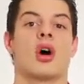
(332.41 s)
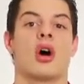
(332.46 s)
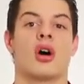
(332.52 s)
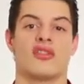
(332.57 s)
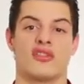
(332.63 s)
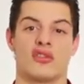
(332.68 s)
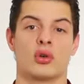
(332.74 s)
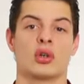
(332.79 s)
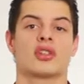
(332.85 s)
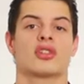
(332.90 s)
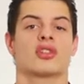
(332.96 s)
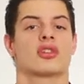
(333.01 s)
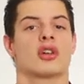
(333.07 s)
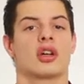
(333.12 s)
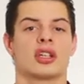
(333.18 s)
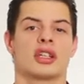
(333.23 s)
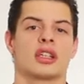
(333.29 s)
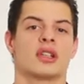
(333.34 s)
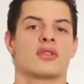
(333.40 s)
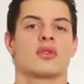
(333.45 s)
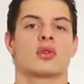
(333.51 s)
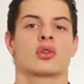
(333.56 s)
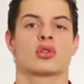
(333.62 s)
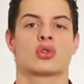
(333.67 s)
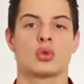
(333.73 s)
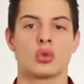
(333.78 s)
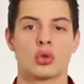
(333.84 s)
Avoid studying for
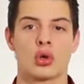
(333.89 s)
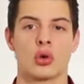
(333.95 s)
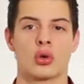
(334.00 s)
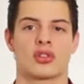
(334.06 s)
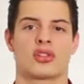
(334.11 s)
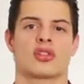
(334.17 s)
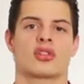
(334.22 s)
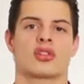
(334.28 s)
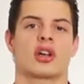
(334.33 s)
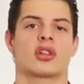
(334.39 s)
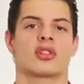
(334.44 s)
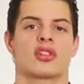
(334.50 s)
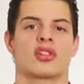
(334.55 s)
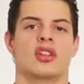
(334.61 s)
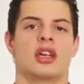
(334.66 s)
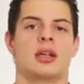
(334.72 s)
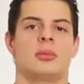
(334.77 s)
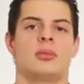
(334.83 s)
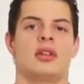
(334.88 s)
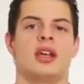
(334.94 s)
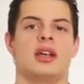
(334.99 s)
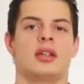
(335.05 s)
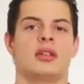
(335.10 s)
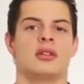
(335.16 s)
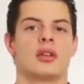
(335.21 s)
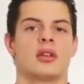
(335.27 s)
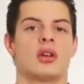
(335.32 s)
2 courses on the same
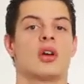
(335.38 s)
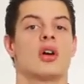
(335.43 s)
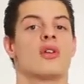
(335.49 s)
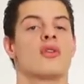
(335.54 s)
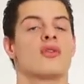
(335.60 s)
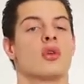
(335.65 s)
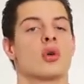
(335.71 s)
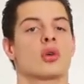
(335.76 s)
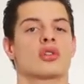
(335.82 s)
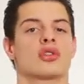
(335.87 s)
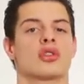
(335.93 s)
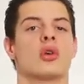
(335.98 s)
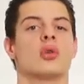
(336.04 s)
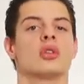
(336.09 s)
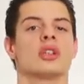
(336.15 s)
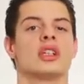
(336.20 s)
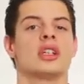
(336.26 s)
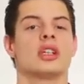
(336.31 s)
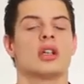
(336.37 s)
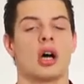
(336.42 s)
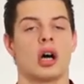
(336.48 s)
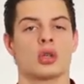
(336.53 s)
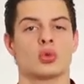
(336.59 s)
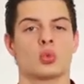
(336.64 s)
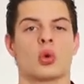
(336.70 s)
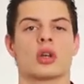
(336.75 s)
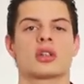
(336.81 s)
day. Focus only
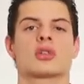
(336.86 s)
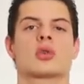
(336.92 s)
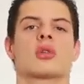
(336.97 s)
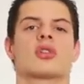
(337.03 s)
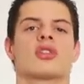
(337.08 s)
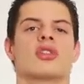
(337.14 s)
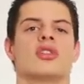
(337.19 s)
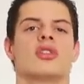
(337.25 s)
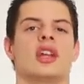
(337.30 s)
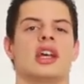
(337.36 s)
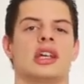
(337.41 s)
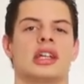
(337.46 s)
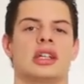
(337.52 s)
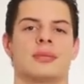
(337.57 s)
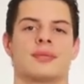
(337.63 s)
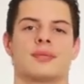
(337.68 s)
on 1 course a day.